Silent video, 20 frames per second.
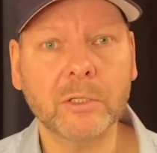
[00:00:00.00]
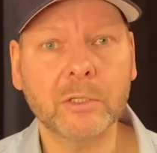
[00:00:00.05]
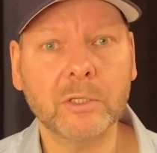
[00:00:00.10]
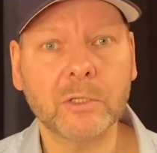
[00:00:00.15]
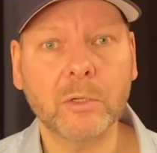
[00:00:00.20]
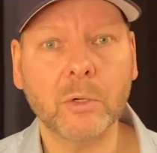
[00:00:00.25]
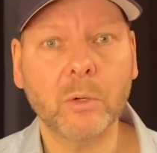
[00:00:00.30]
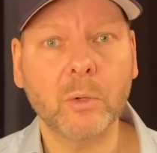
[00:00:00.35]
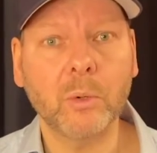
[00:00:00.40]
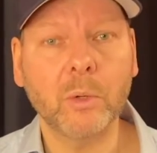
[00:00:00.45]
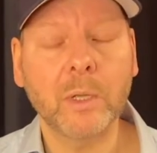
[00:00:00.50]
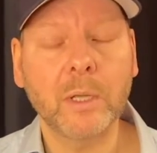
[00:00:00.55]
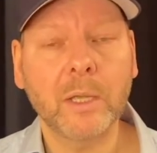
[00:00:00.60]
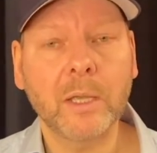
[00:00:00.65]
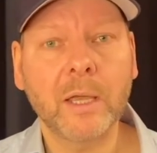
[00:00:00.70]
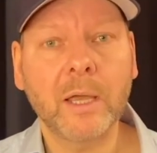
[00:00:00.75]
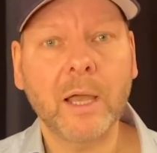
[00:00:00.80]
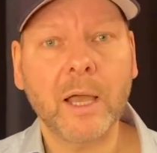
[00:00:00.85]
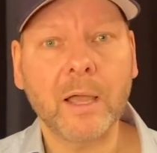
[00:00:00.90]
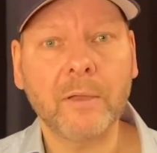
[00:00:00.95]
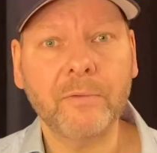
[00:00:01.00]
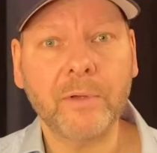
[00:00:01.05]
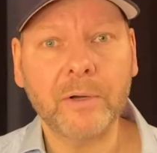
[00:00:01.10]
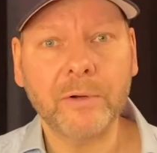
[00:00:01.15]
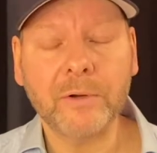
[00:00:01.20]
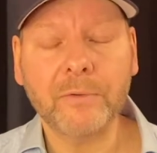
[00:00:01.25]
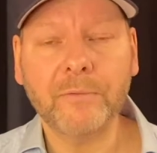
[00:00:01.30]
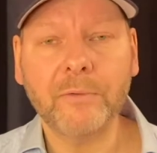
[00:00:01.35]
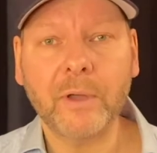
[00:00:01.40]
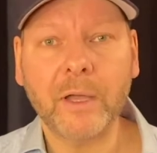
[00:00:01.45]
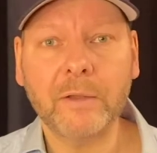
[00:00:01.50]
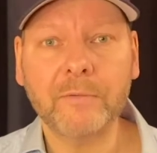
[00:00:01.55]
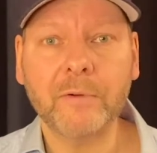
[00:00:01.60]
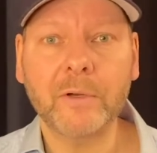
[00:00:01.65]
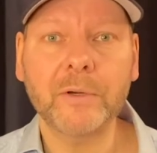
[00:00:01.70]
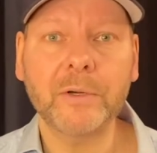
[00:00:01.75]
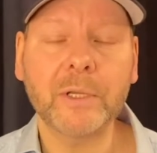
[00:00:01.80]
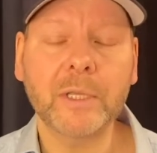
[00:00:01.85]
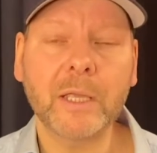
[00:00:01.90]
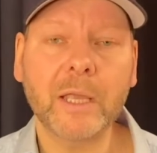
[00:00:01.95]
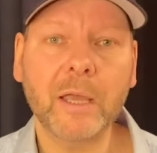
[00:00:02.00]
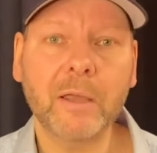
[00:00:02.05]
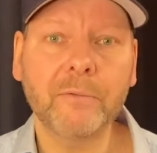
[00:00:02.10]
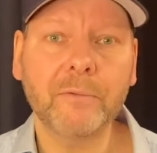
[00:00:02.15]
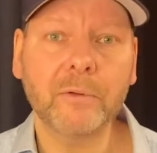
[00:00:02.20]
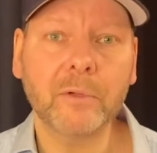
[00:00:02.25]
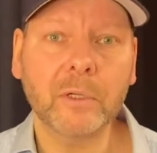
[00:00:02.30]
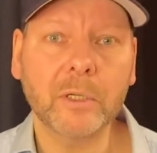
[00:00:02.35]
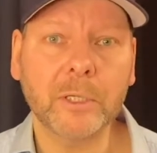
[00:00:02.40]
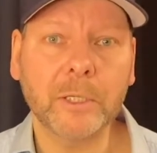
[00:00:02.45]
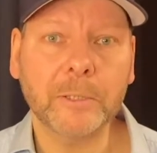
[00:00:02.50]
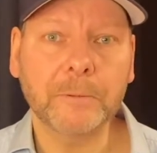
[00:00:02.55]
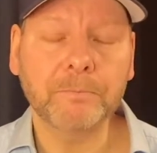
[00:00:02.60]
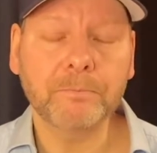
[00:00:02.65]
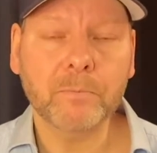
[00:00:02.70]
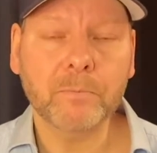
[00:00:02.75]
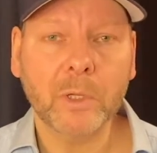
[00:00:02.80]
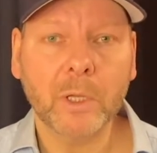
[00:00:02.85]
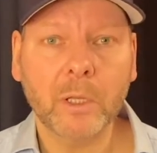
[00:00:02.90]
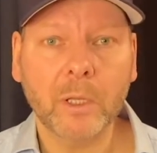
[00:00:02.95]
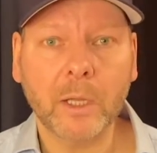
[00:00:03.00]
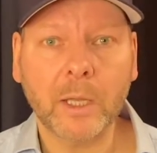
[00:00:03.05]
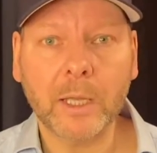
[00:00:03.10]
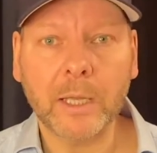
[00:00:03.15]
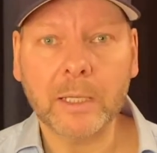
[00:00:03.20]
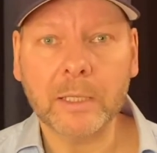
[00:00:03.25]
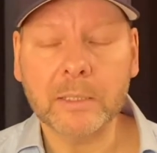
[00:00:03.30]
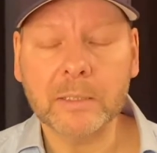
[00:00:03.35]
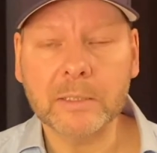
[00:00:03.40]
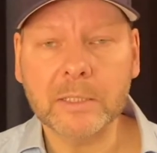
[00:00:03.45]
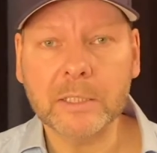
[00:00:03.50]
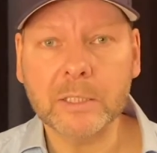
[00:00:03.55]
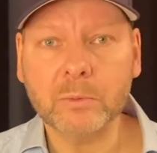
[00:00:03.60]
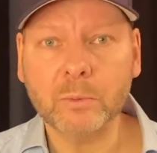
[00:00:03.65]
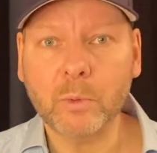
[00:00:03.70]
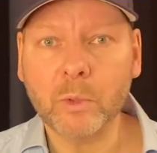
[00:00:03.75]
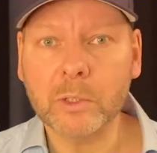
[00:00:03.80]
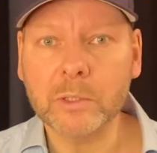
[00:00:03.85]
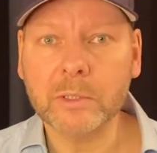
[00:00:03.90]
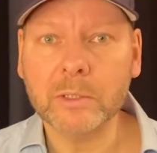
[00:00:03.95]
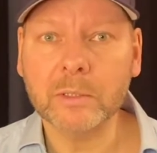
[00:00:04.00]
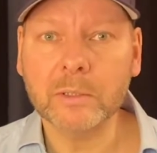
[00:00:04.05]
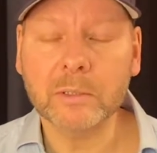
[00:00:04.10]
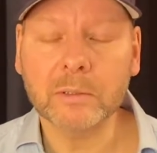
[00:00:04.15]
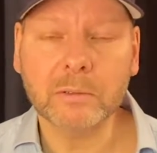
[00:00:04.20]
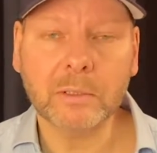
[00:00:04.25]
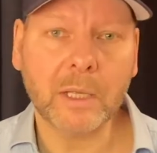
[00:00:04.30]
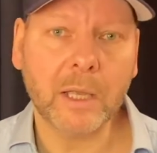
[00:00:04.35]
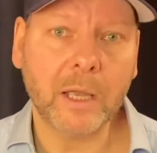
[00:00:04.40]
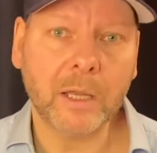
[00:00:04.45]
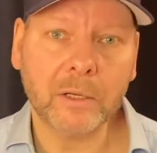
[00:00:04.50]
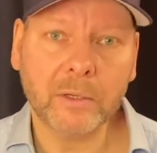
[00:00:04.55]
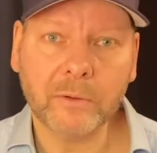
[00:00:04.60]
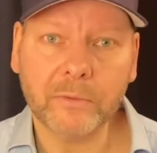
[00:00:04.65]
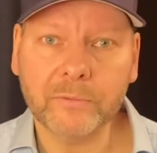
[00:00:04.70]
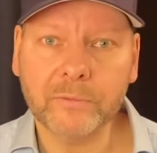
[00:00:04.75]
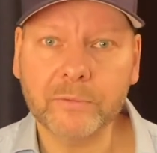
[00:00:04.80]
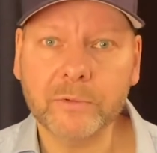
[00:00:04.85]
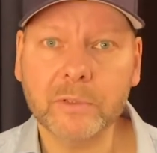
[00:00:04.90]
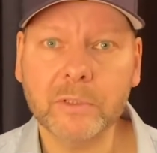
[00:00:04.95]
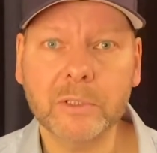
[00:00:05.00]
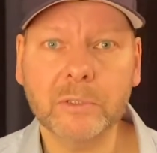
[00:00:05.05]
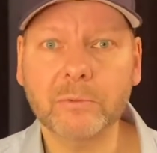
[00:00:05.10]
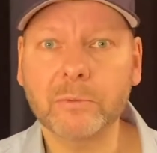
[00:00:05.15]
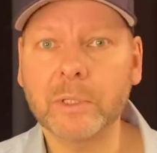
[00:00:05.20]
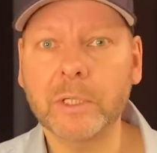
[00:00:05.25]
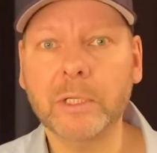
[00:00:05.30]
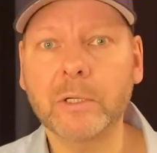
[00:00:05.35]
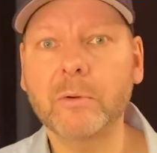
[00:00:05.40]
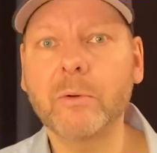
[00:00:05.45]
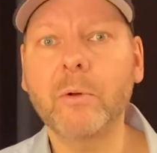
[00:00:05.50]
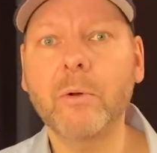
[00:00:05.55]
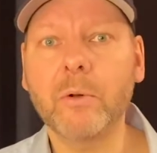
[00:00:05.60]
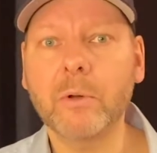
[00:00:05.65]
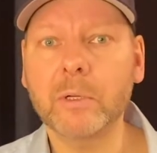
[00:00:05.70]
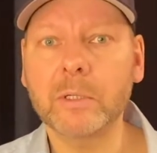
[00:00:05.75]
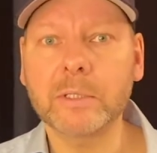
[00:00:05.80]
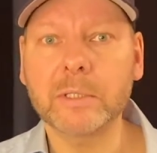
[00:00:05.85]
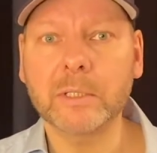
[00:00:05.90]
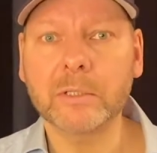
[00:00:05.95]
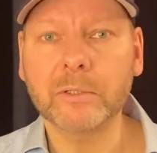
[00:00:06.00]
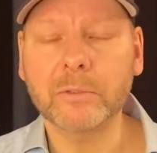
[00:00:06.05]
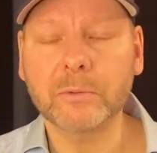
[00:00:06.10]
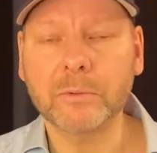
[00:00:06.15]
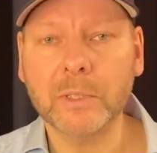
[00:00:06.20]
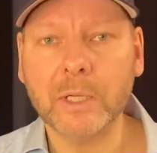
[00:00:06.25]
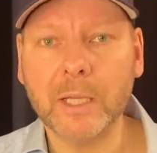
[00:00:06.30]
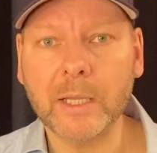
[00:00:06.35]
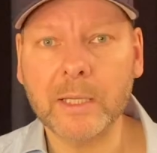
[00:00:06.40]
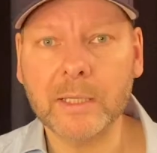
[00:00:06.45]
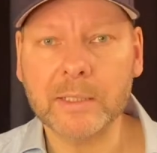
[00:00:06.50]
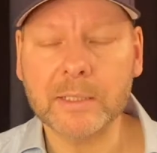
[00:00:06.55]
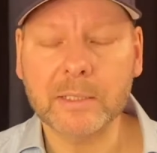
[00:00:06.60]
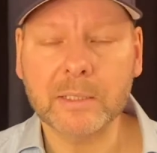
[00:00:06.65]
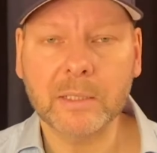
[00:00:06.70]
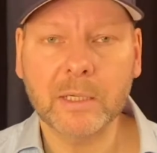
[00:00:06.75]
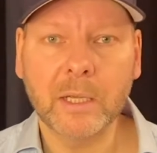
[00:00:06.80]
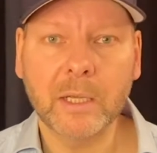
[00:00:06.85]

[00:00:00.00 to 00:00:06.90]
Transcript: So I verified very carefully, and this wasn't kind of three calls in 2 days.